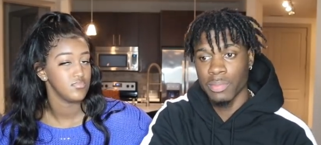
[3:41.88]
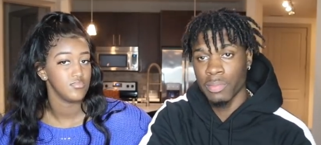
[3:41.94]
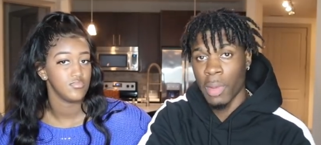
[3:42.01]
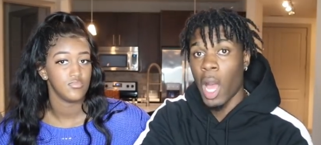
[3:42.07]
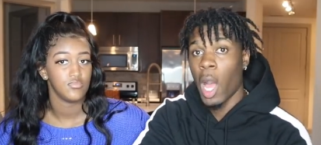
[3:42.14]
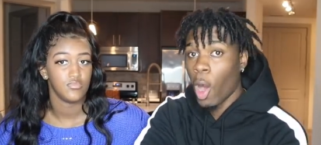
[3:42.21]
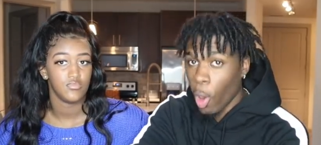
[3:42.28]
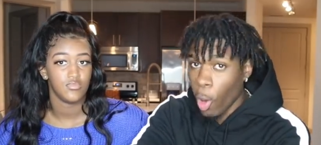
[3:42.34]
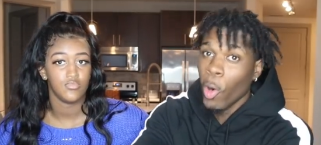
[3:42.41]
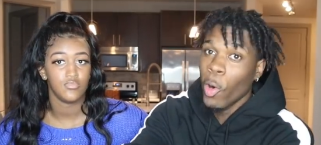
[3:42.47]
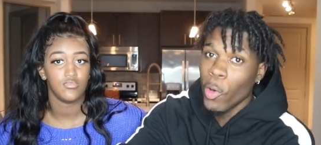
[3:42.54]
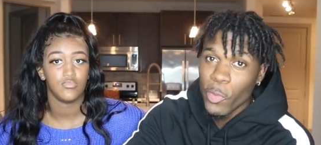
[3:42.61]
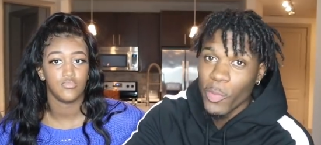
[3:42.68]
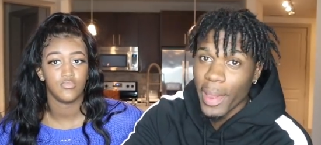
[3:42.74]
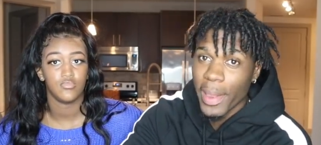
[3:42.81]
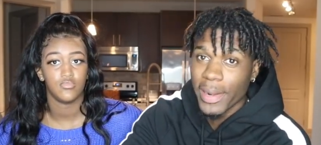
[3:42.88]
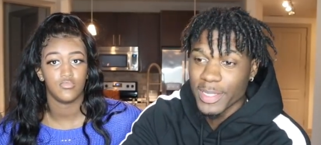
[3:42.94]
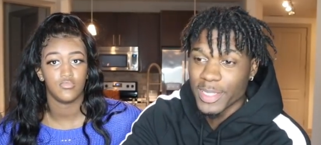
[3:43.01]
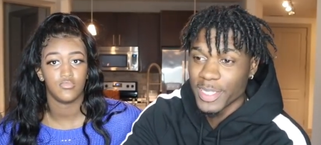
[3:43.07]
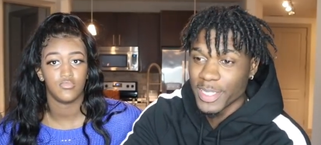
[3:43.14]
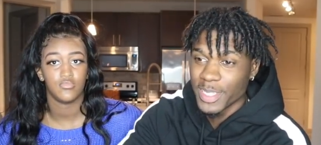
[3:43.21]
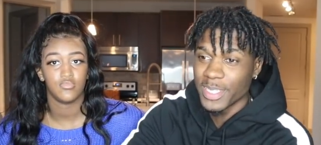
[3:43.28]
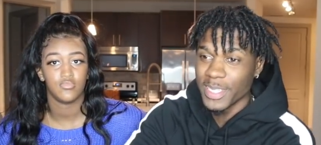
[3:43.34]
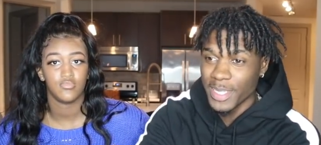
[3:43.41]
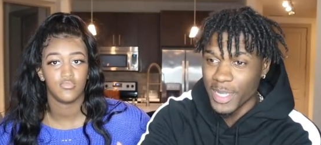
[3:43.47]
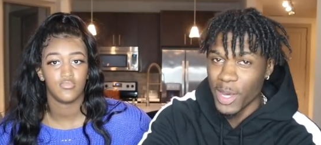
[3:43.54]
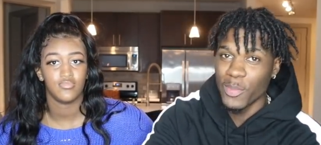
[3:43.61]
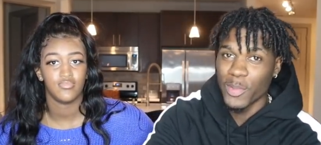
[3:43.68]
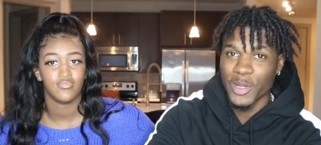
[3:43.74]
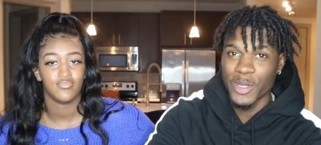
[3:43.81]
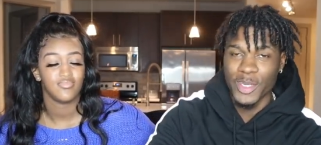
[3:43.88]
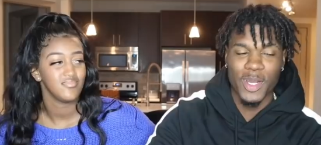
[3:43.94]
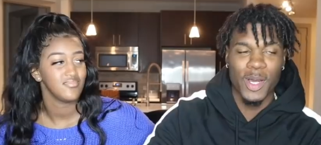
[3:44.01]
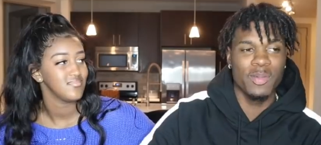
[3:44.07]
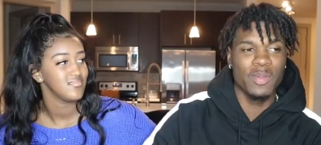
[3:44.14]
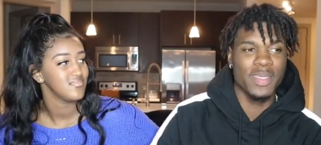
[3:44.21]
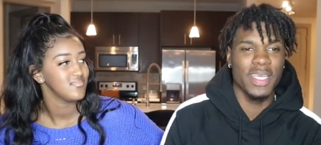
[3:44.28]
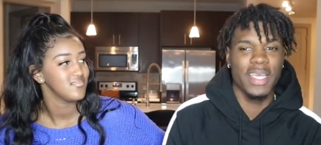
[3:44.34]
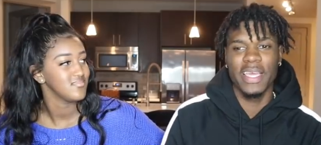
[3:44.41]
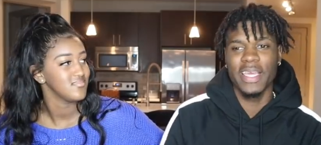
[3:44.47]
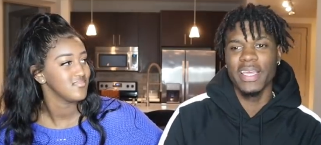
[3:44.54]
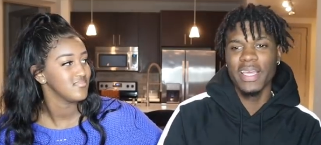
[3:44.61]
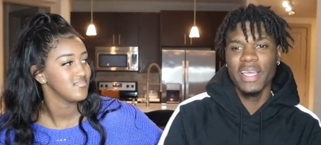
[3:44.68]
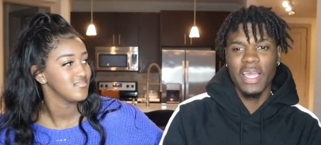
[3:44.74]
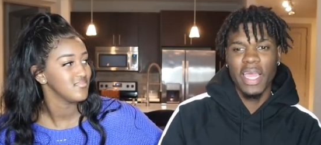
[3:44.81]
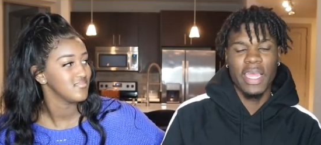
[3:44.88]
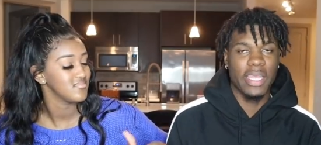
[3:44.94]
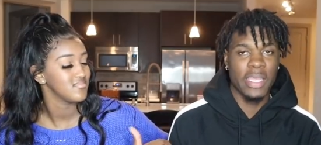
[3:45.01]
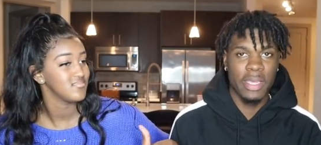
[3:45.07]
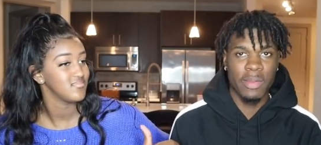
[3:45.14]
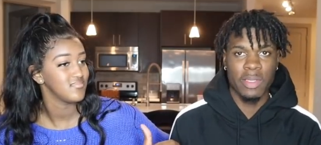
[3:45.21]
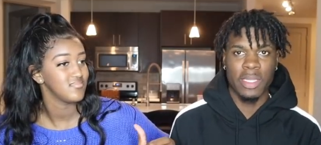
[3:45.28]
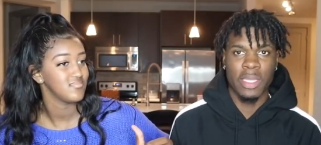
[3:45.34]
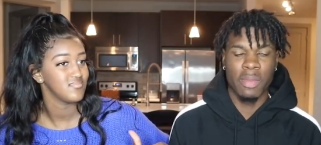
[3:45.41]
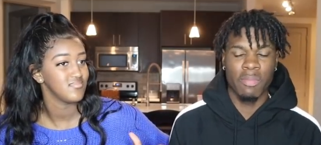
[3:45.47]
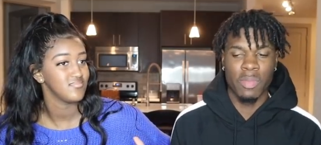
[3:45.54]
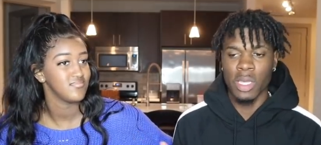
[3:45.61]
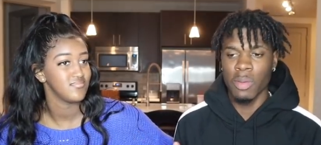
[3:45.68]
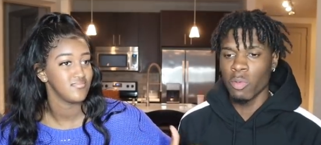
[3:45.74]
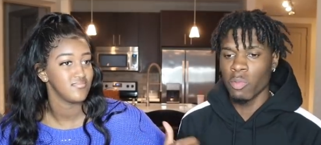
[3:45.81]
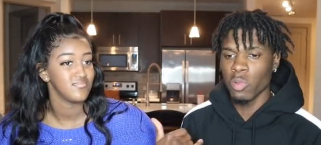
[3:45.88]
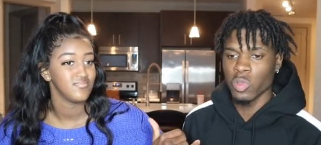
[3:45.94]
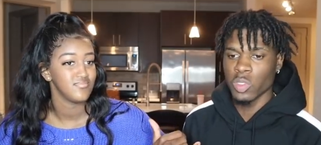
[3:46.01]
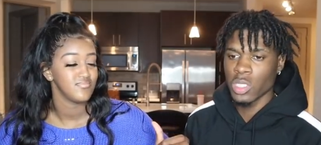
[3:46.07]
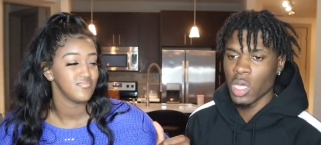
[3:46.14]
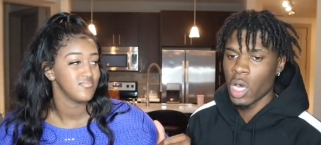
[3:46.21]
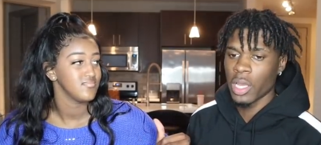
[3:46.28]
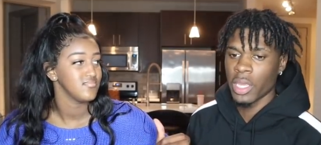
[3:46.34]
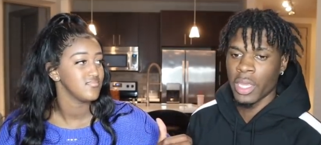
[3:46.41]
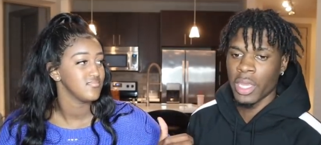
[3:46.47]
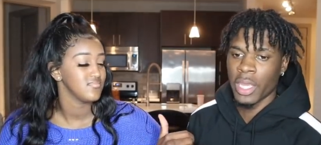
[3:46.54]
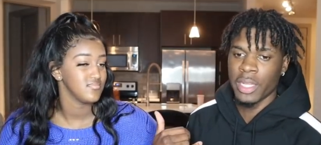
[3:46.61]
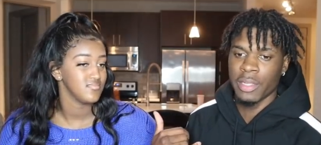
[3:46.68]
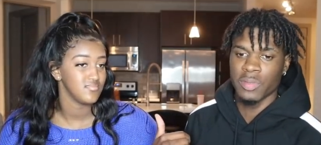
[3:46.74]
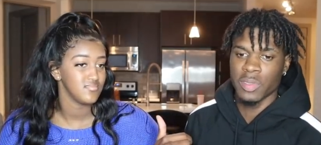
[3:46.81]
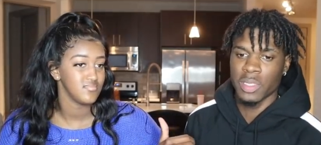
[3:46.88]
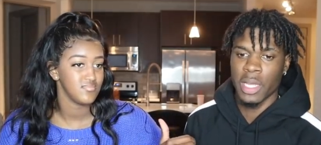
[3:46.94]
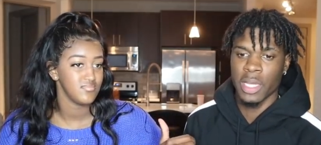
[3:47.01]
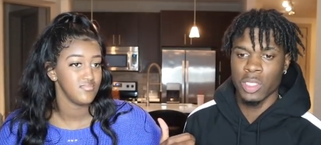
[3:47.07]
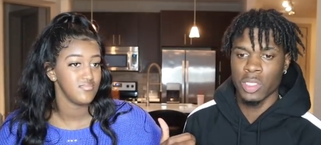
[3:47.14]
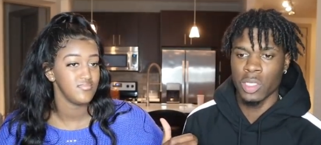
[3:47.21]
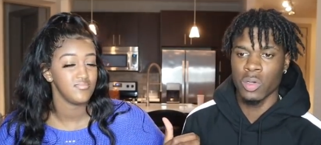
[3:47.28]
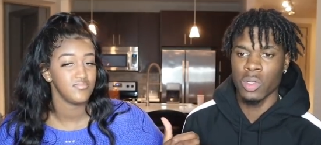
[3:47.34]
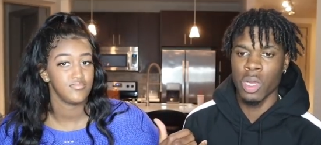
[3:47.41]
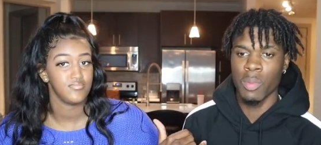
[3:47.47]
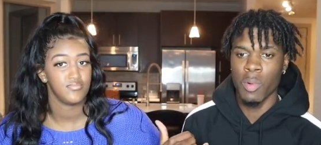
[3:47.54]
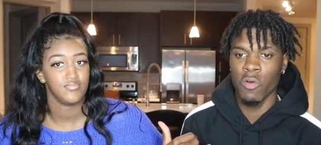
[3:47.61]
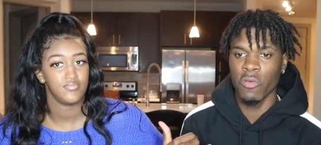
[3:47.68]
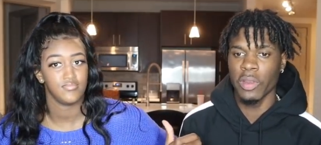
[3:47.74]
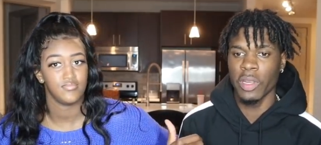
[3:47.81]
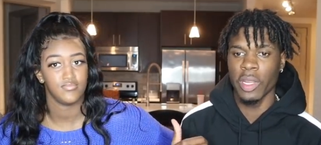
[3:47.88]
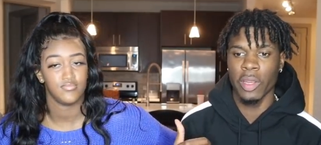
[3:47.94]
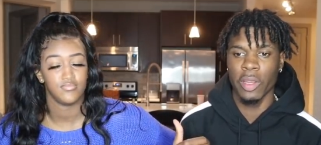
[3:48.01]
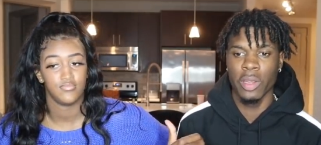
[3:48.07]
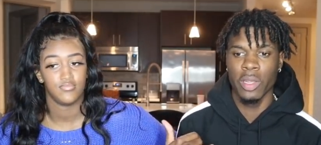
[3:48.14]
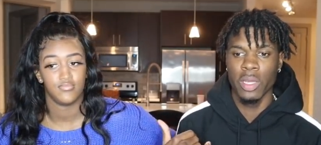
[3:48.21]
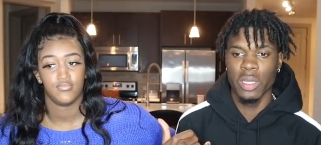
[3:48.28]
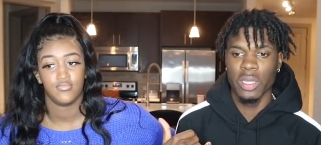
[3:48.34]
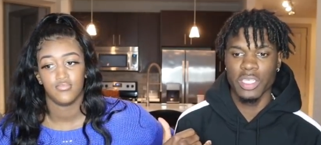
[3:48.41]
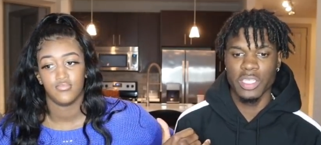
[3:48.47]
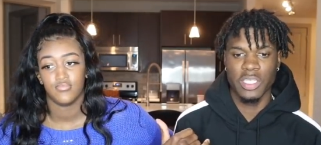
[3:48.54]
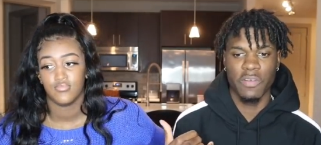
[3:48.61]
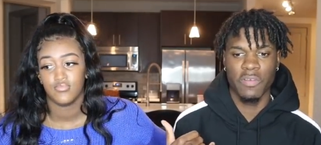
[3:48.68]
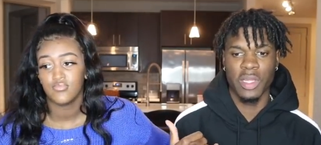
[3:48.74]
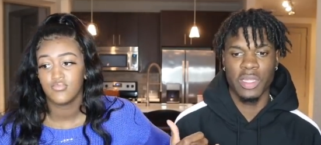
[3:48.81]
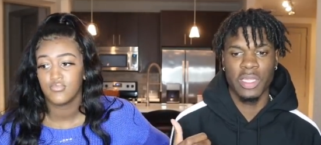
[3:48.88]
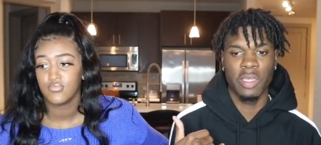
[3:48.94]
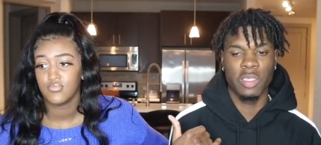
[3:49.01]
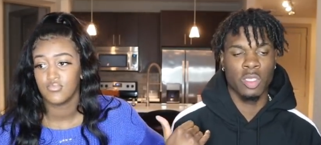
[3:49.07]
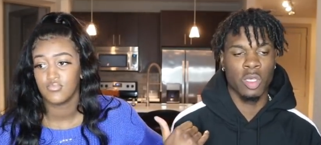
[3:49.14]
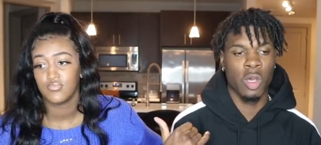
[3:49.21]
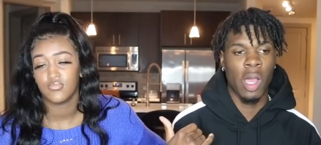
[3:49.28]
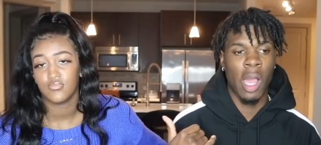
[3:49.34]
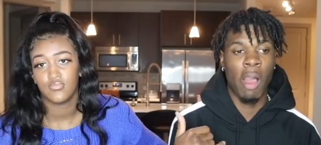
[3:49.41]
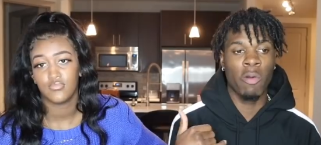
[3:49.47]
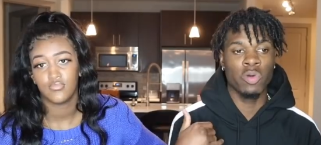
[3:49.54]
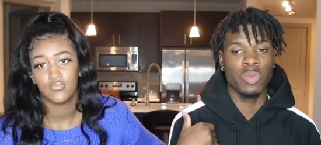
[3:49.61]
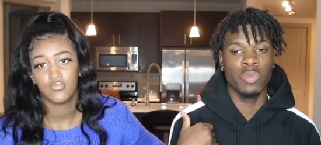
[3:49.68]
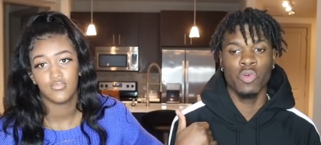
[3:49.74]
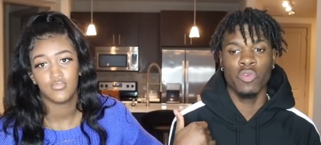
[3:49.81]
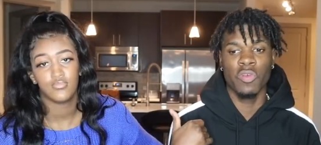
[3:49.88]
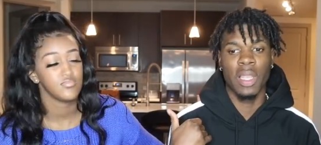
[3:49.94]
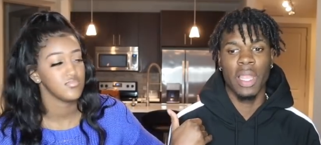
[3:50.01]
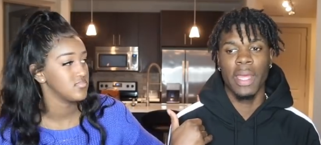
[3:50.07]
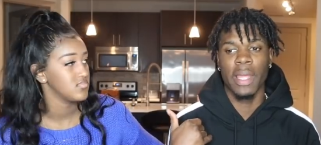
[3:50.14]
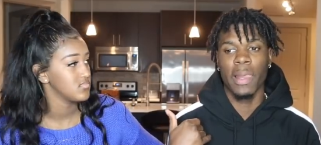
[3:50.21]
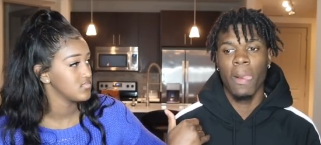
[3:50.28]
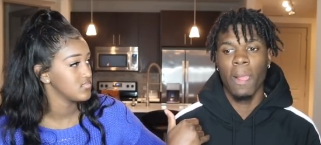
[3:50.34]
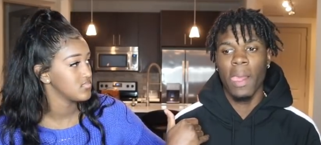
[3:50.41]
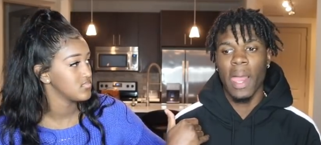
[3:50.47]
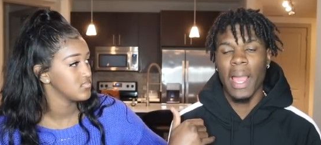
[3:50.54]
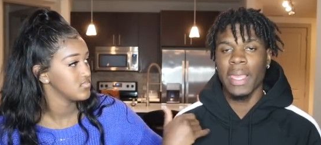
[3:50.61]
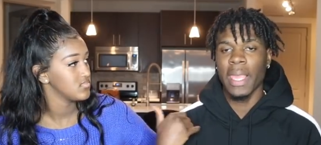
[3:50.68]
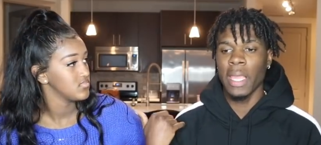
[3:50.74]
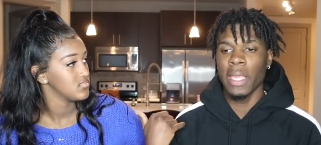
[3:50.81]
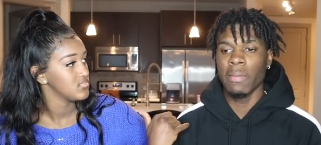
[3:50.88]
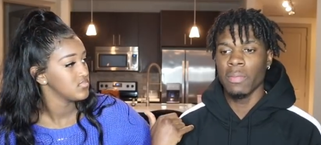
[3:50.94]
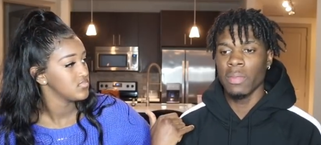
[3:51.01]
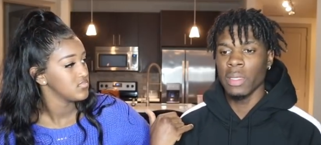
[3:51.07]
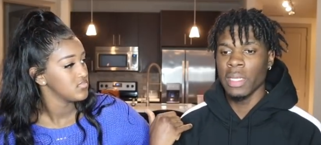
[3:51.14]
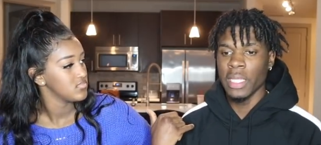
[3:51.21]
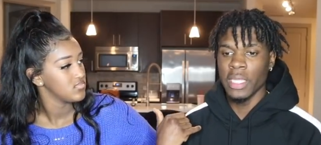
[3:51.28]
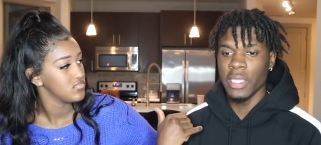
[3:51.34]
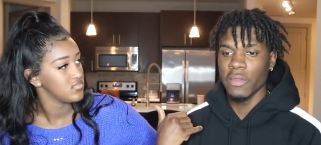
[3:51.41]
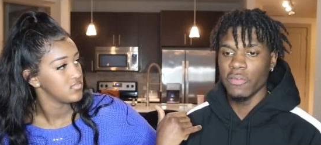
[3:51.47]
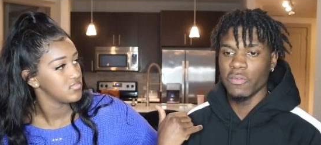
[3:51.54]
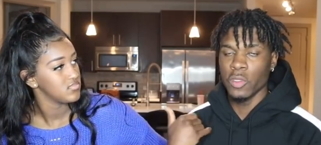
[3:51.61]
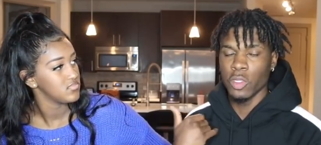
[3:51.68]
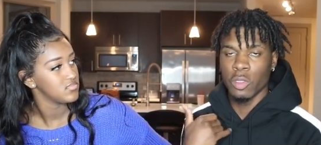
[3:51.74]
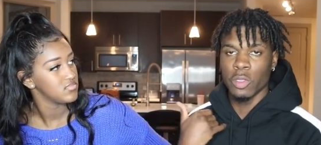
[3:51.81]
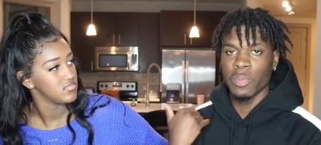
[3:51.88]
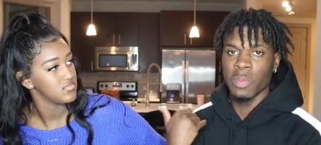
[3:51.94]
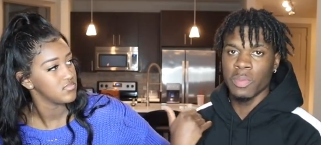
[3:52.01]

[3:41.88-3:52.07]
Speaker 1: my old manager the number, you know what I'm saying? And hit hit me up and we was talking and it was like, you know, come over there and stuff like that. So I was moving like I can't leave, you know, the